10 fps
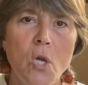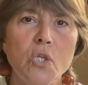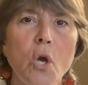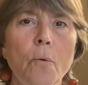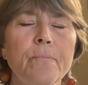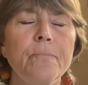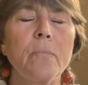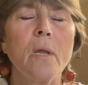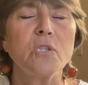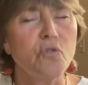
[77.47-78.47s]
So
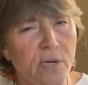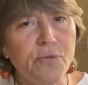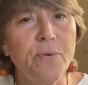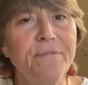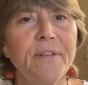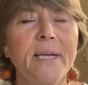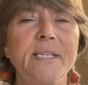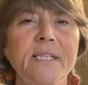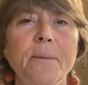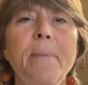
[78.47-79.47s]
a stress
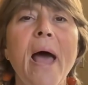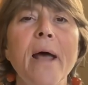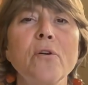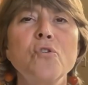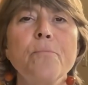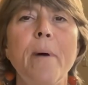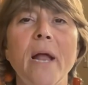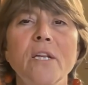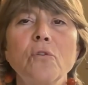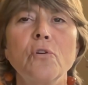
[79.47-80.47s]
reflex is a pattern your
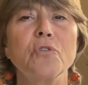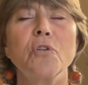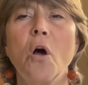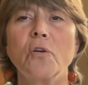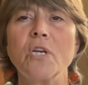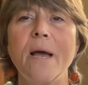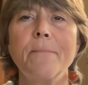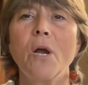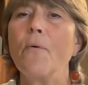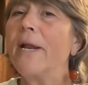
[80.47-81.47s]
body learned a long time
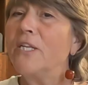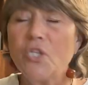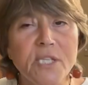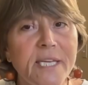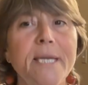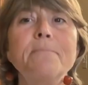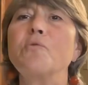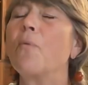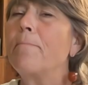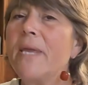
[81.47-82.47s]
ago, and it just
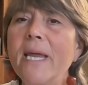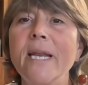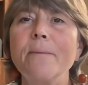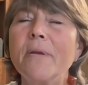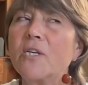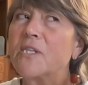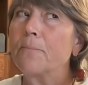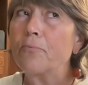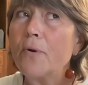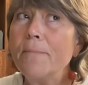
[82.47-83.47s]
keeps repeating because the
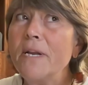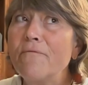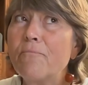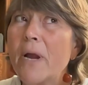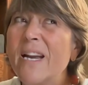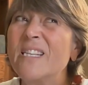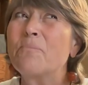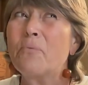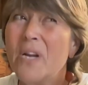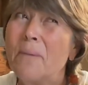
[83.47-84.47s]
primitive brain is
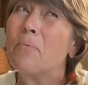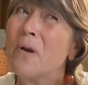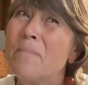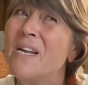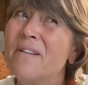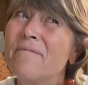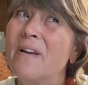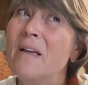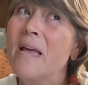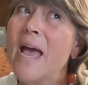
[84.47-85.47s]
pretty primitive
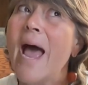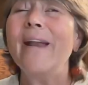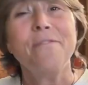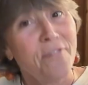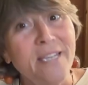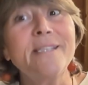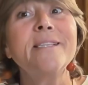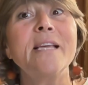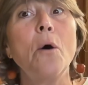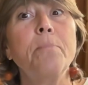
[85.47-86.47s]
and it thinks
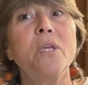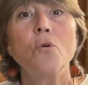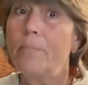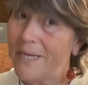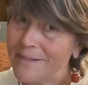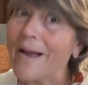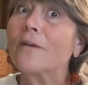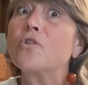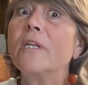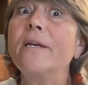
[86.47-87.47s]
it's helping you, but it's
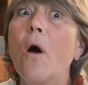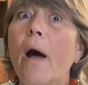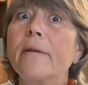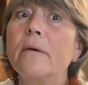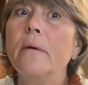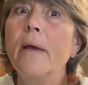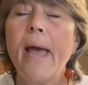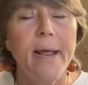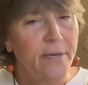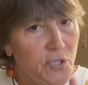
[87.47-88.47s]
actually not.
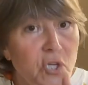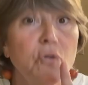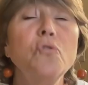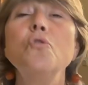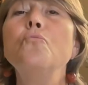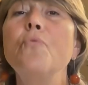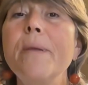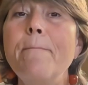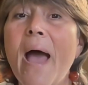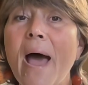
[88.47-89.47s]
And until you
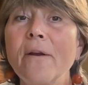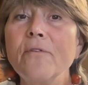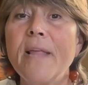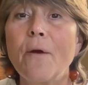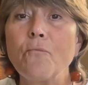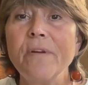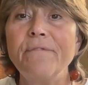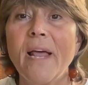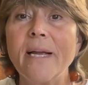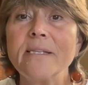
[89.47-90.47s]
repattern that
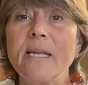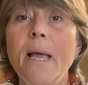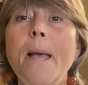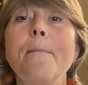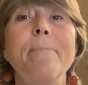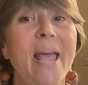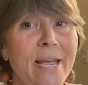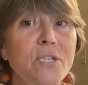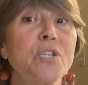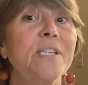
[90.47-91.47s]
reflex,
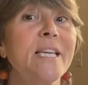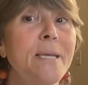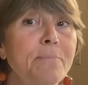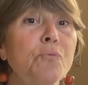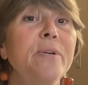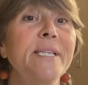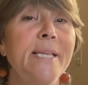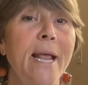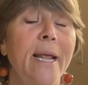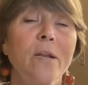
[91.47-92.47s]
pain just keeps
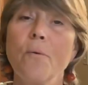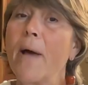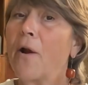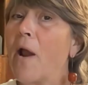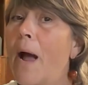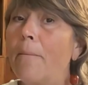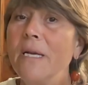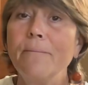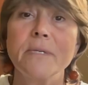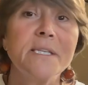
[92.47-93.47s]
resetting, no matter how
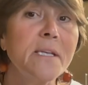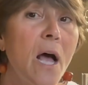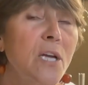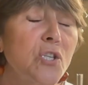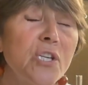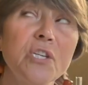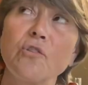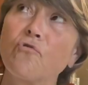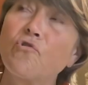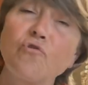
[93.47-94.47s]
many
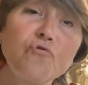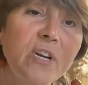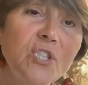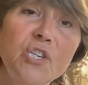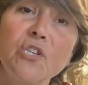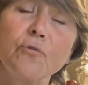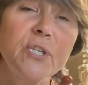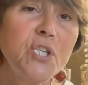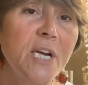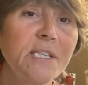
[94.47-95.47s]
massages or stretches or
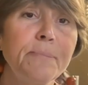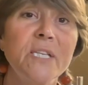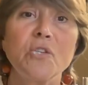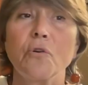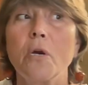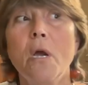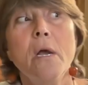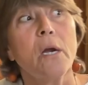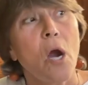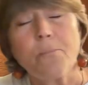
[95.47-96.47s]
adjustments or
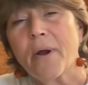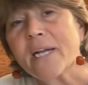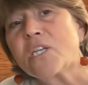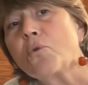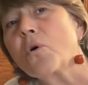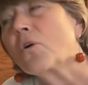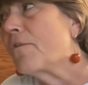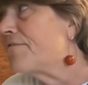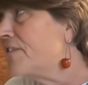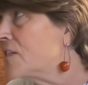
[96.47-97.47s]
chiropractic work
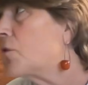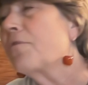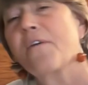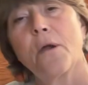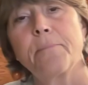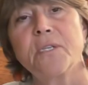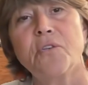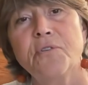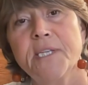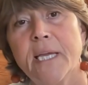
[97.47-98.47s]
or physical therapists
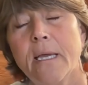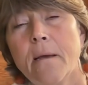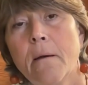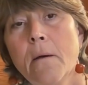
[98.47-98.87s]
you see.